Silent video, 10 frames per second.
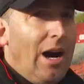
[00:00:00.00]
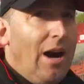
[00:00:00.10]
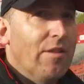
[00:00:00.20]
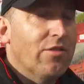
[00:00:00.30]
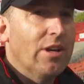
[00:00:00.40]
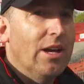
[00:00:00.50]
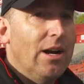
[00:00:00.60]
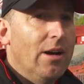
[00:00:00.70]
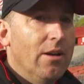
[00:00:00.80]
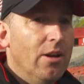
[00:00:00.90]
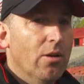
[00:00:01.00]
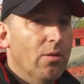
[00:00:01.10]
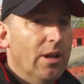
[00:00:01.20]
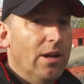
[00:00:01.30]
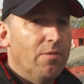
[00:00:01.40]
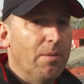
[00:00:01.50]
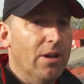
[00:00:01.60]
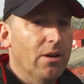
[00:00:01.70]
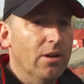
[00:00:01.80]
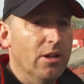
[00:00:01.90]
obviously, uh, you know, it, has
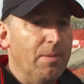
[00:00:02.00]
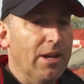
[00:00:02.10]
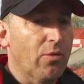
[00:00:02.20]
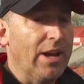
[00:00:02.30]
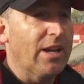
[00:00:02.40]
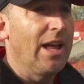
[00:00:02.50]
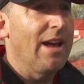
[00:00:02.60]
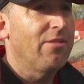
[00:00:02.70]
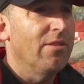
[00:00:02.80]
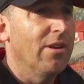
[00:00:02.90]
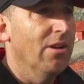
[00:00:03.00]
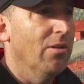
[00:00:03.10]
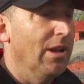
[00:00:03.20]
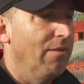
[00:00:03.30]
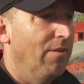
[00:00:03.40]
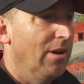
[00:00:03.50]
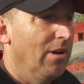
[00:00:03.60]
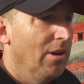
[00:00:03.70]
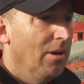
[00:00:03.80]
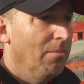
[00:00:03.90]
been a it's been a great class. You know, they've
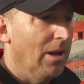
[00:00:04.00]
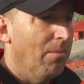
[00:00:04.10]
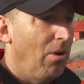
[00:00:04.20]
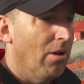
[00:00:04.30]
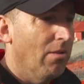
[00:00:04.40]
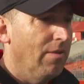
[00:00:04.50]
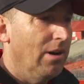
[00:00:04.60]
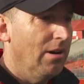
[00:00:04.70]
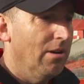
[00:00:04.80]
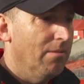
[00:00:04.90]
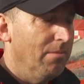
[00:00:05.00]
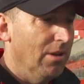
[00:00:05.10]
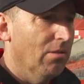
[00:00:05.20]
uh, been a part of uh, you